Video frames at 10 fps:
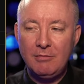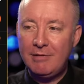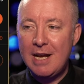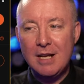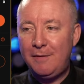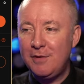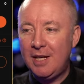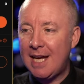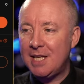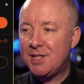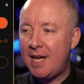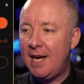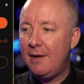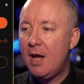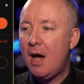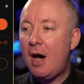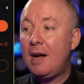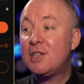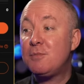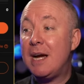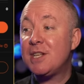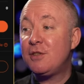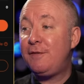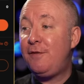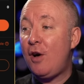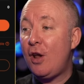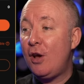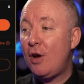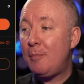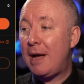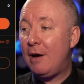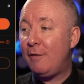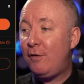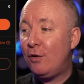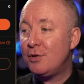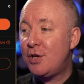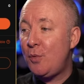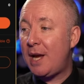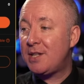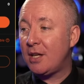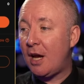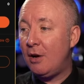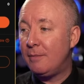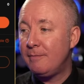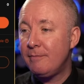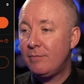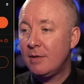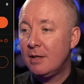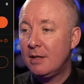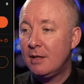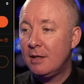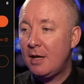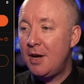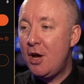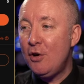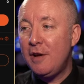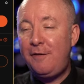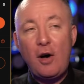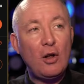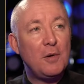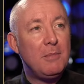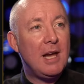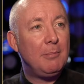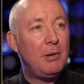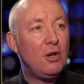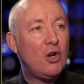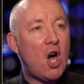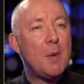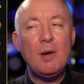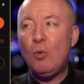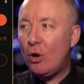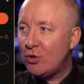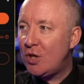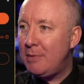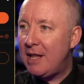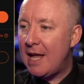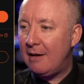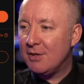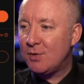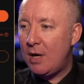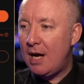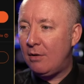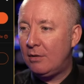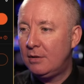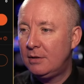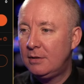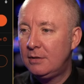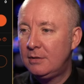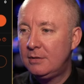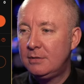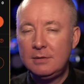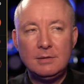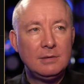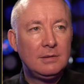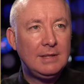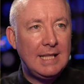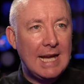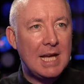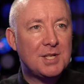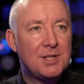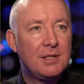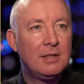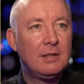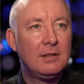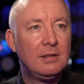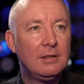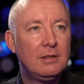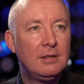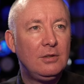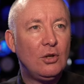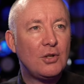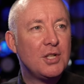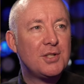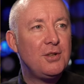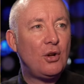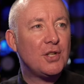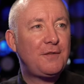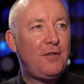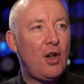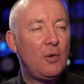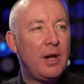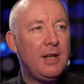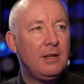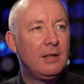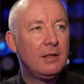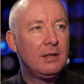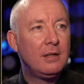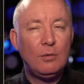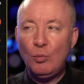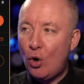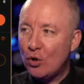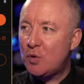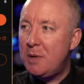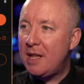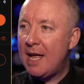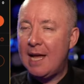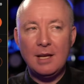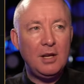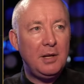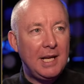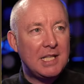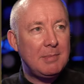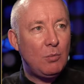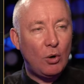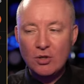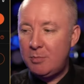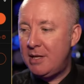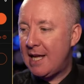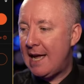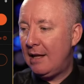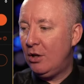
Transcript: There ain't nothing you can say it. I smashed the follow about four, two weeks ago. I know you followed me, but you got to be watching me there as well. Yes, not just not just following, watch me there. You need to be watching me there.